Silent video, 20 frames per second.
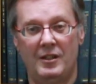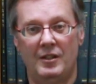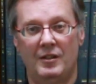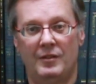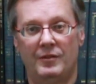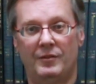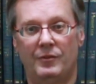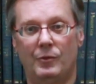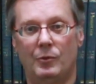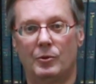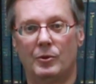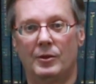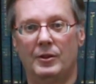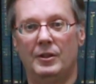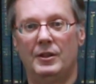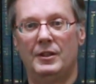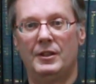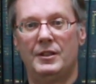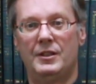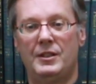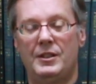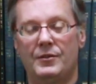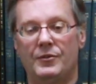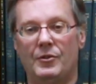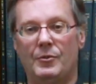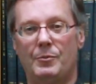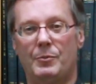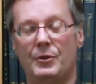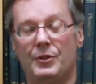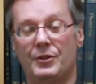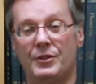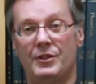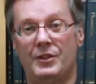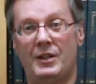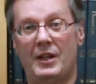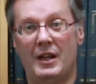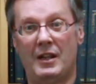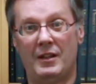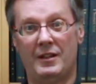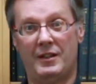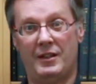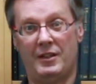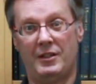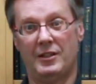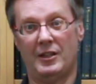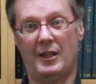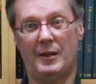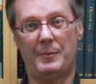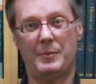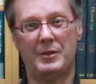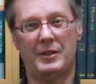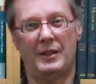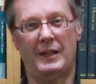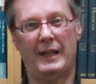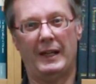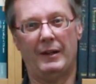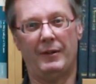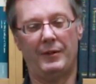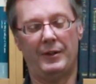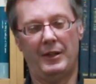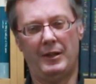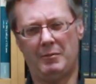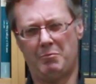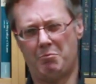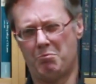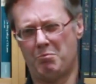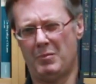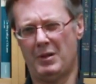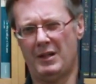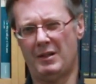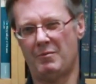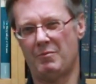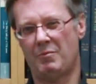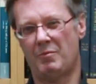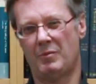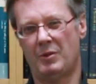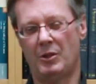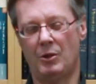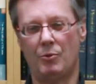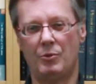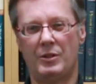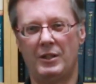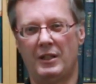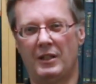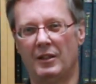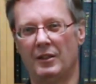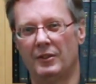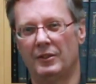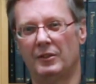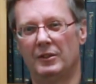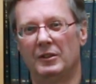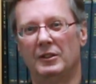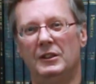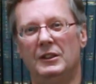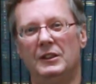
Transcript: for different personality types and how they might go together